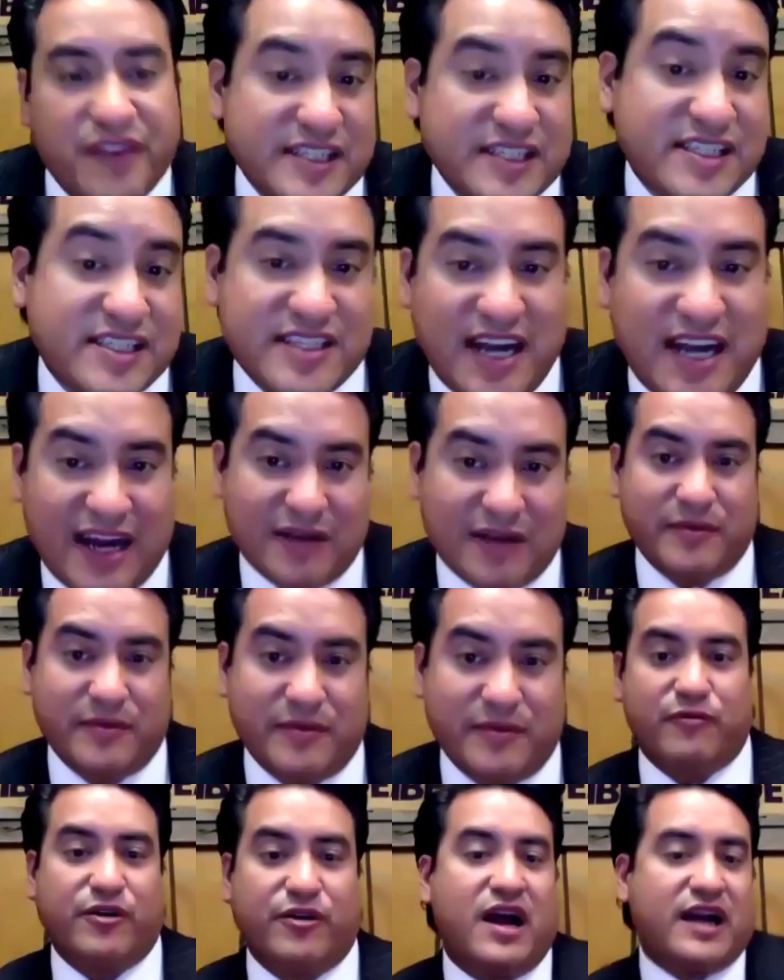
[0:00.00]
time, and
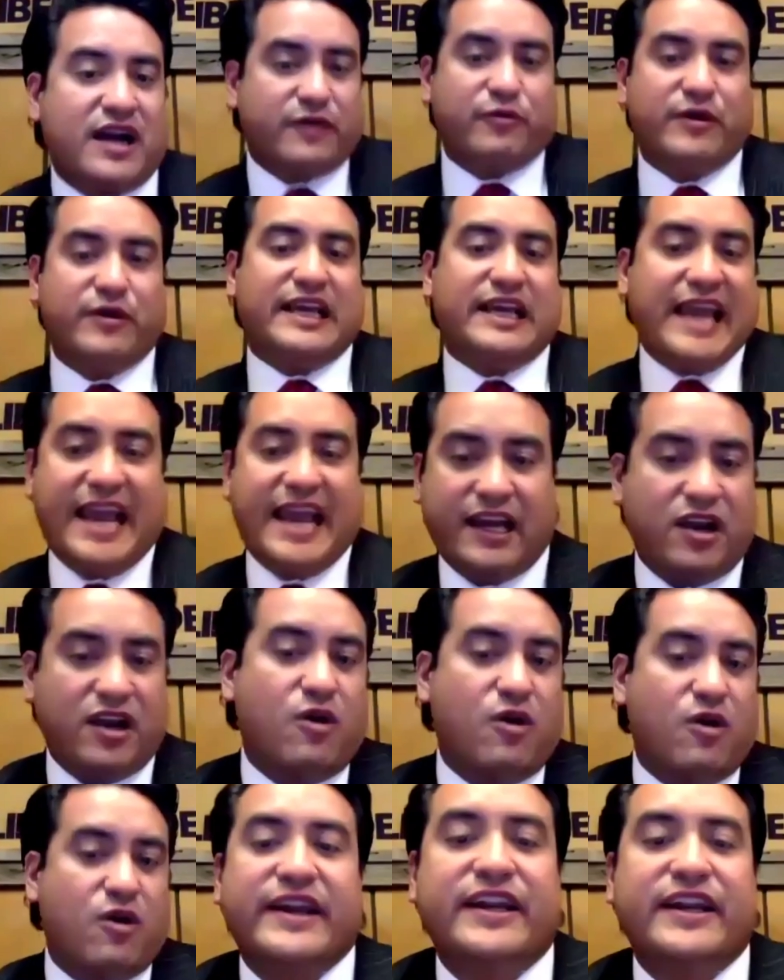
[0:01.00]
we can't
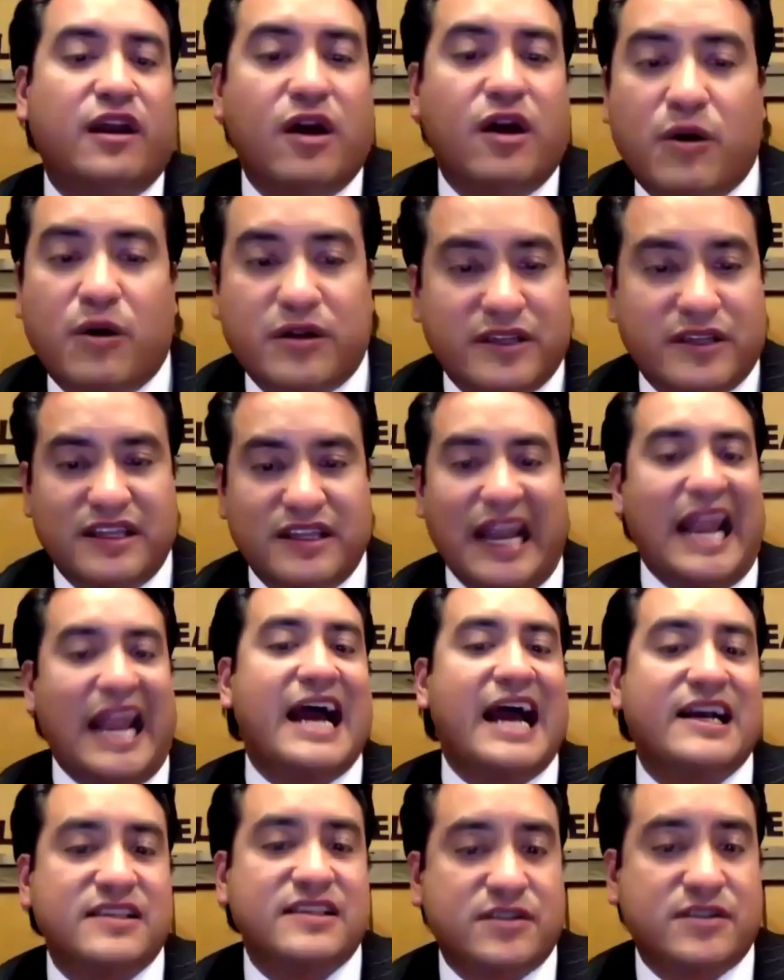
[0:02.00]
go any lower than the
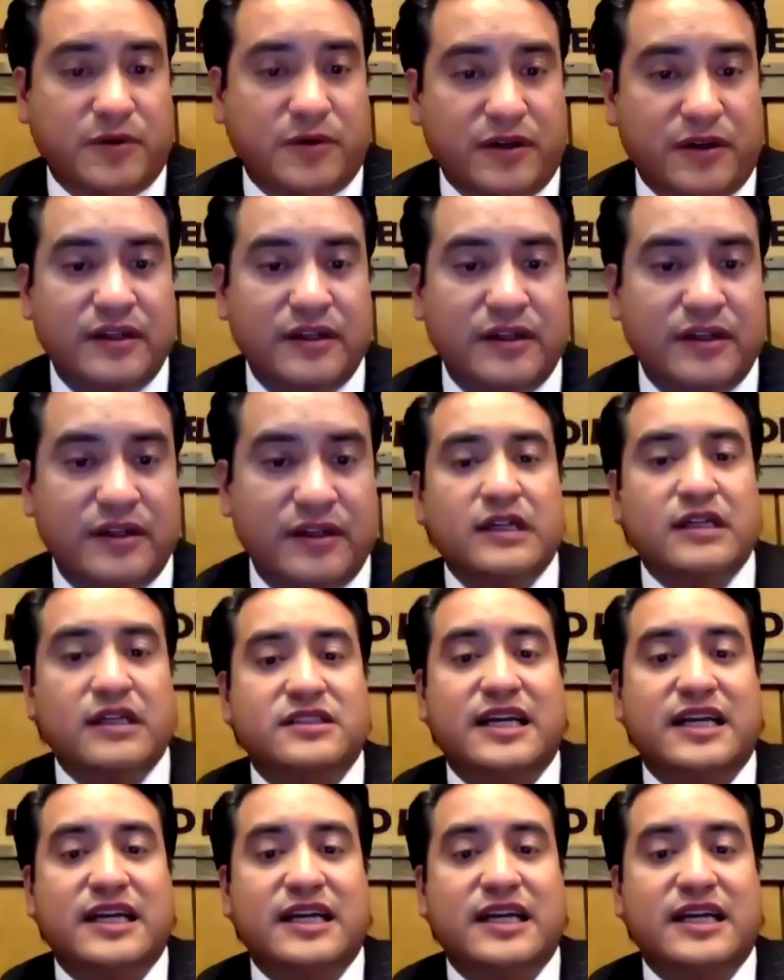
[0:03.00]
last one. That's